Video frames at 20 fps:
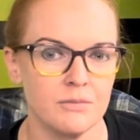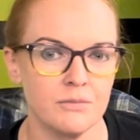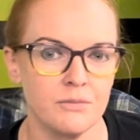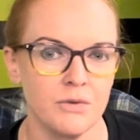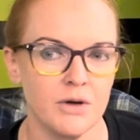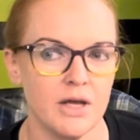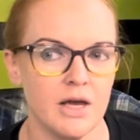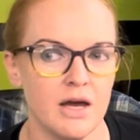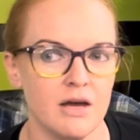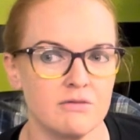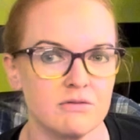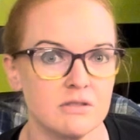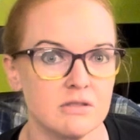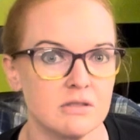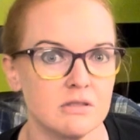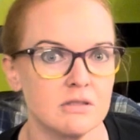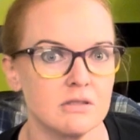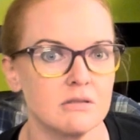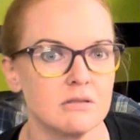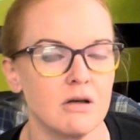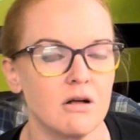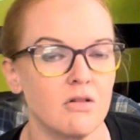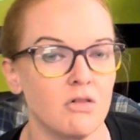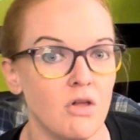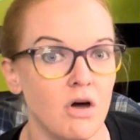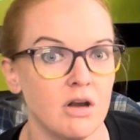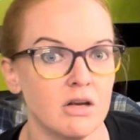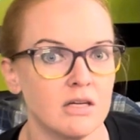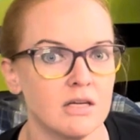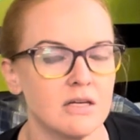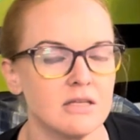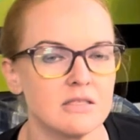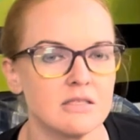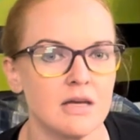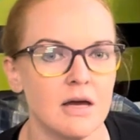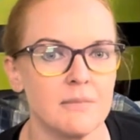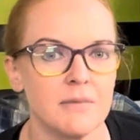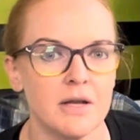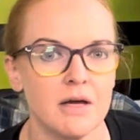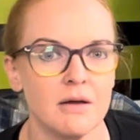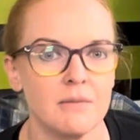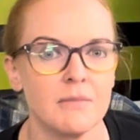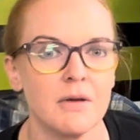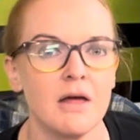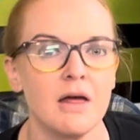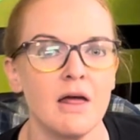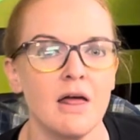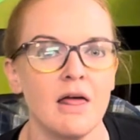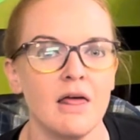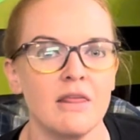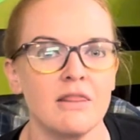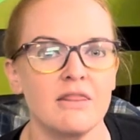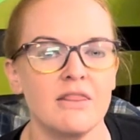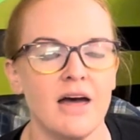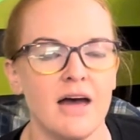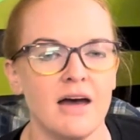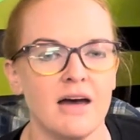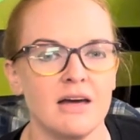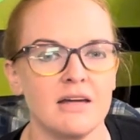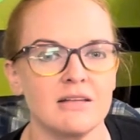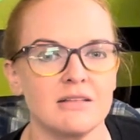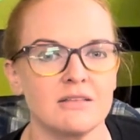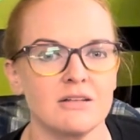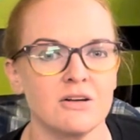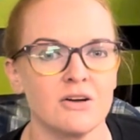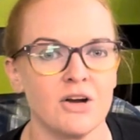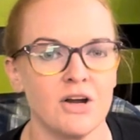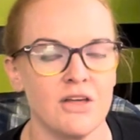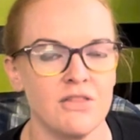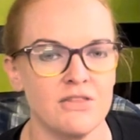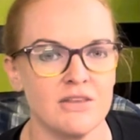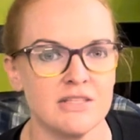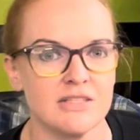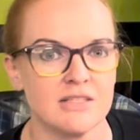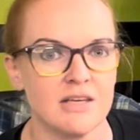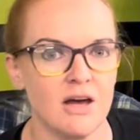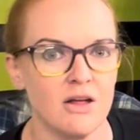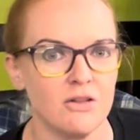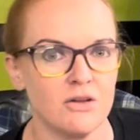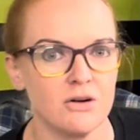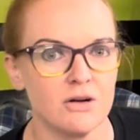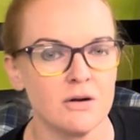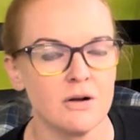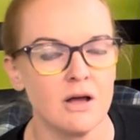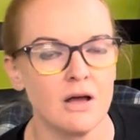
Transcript: We have a lot of kits coming up that are in this color.